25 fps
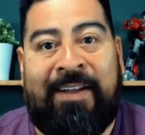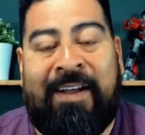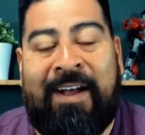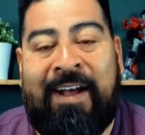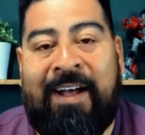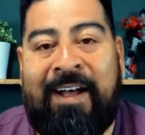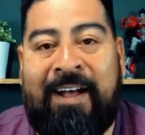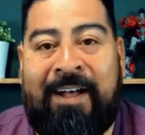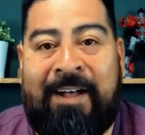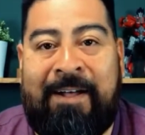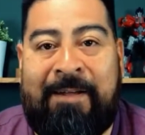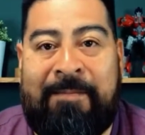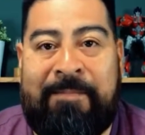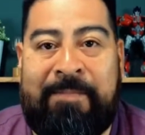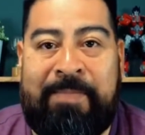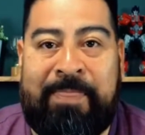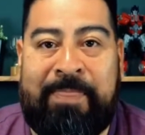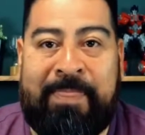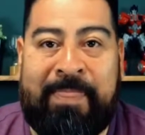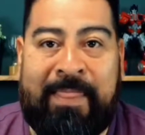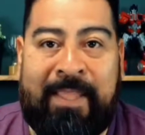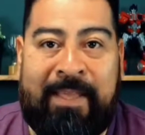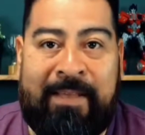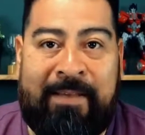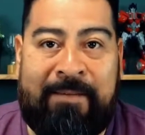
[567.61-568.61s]

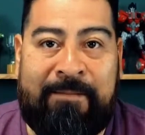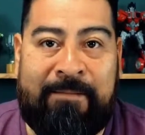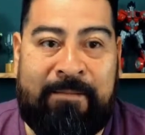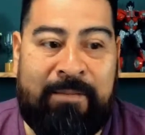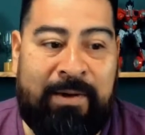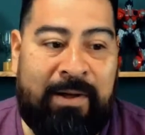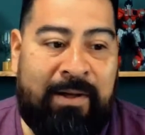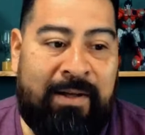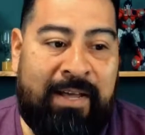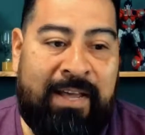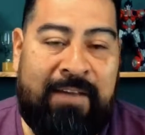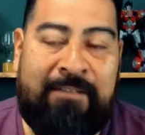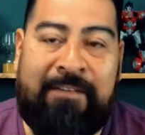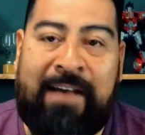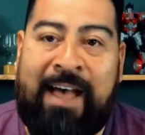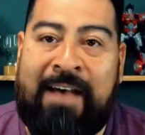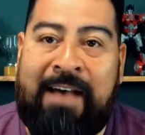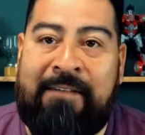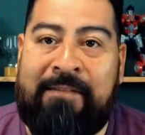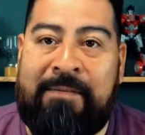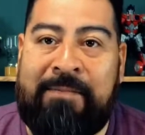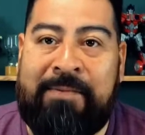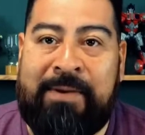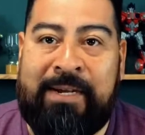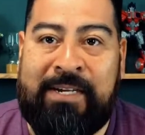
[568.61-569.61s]
Well, if I have
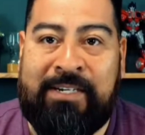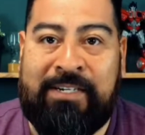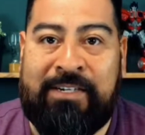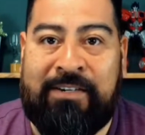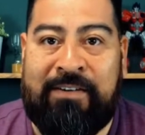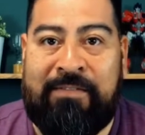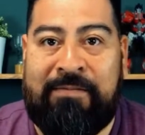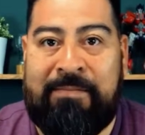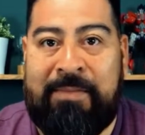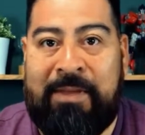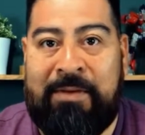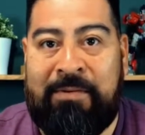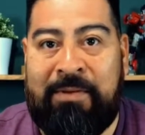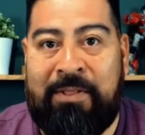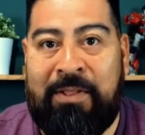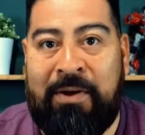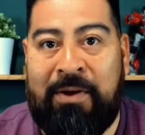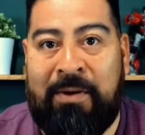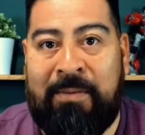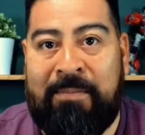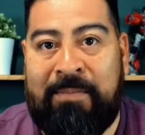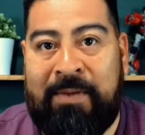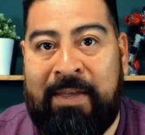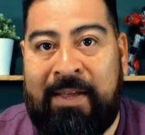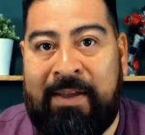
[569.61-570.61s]
a picture of me with no
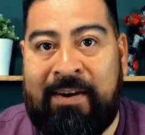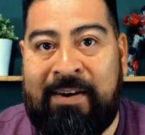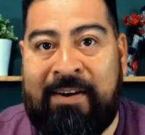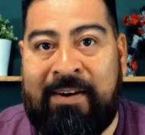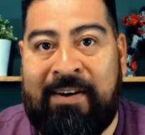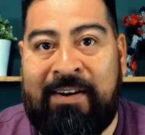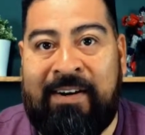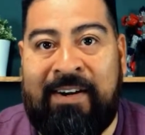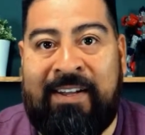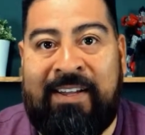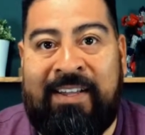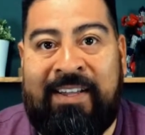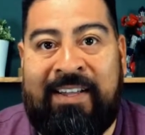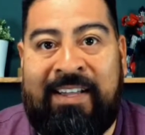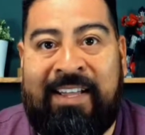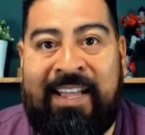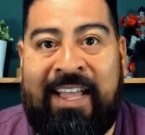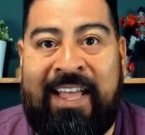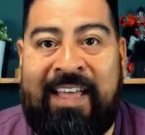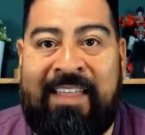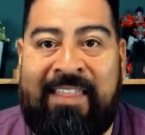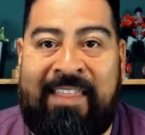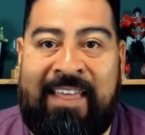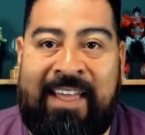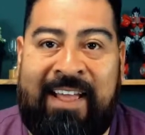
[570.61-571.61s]
beard,
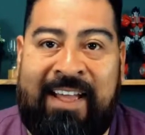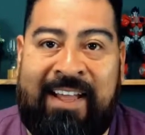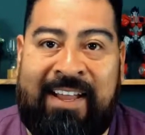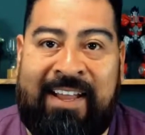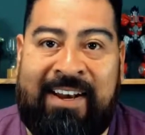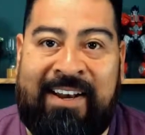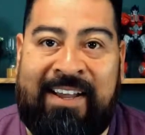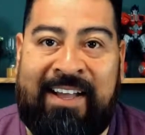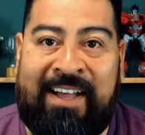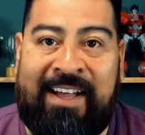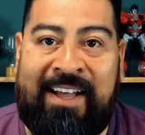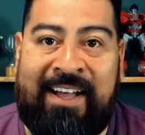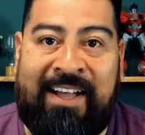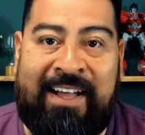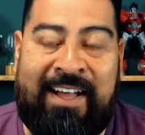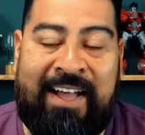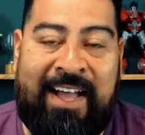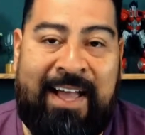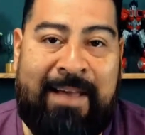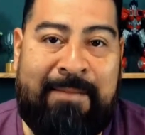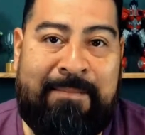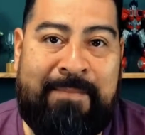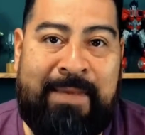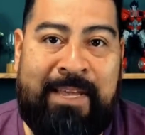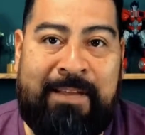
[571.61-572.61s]
and then
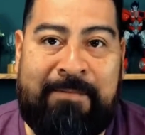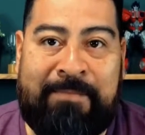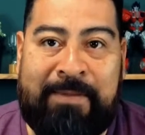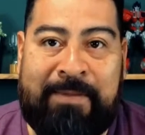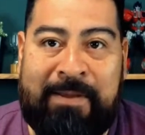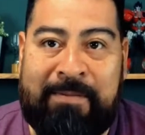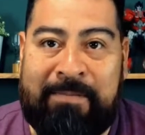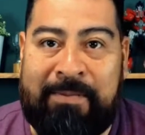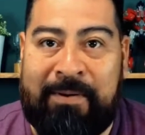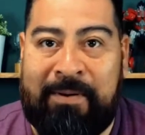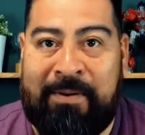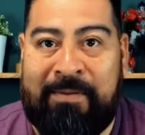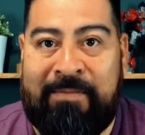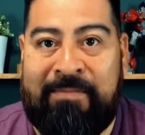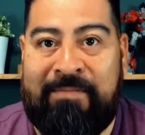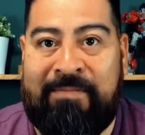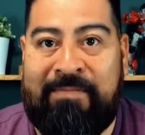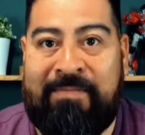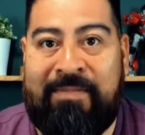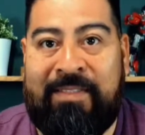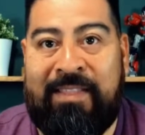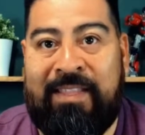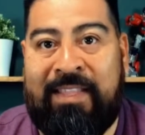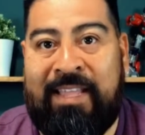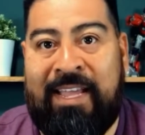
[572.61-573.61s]
I meet people,
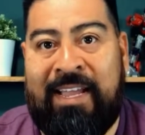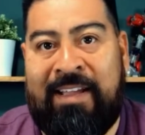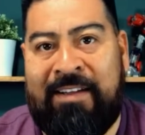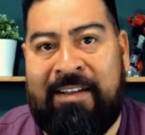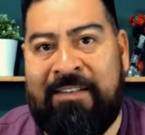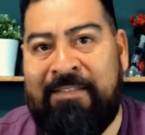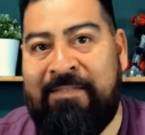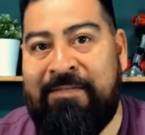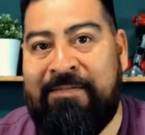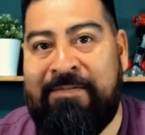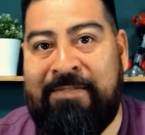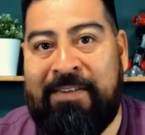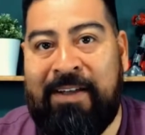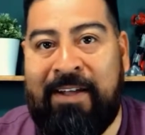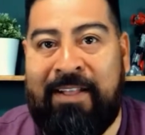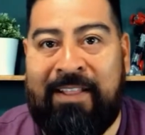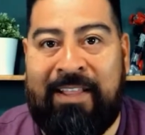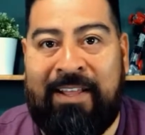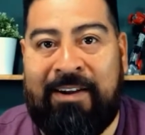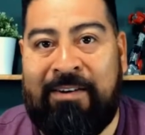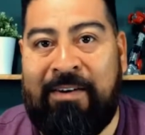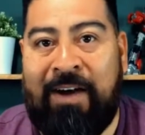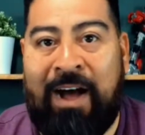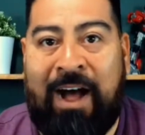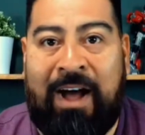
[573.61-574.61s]
they can feel a
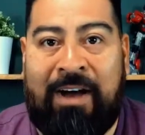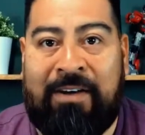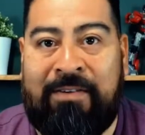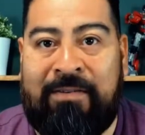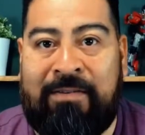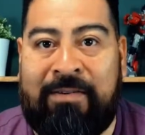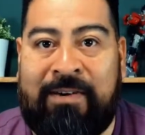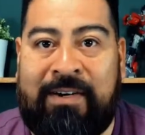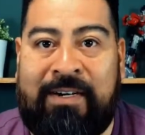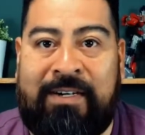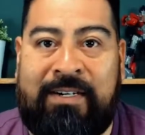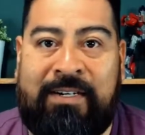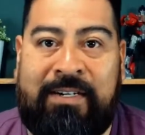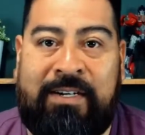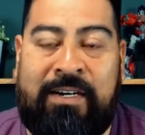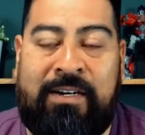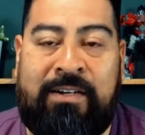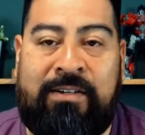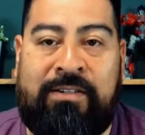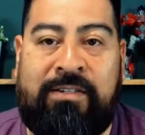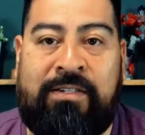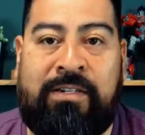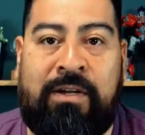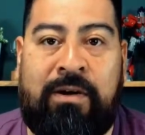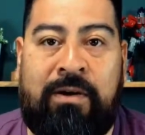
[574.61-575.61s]
little awkward,
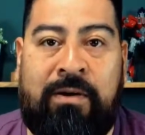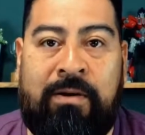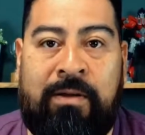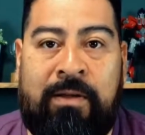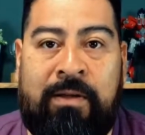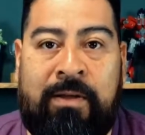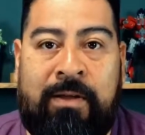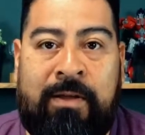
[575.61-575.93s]
So,